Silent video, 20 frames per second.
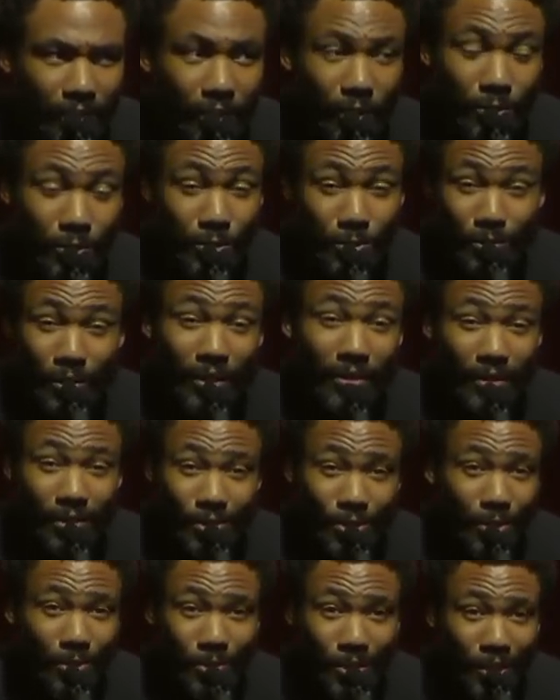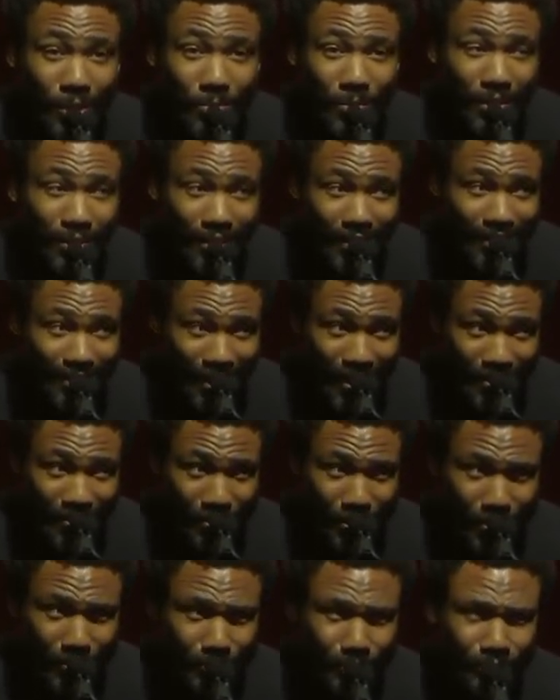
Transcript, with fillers: you know, do you think the show's going to be successful?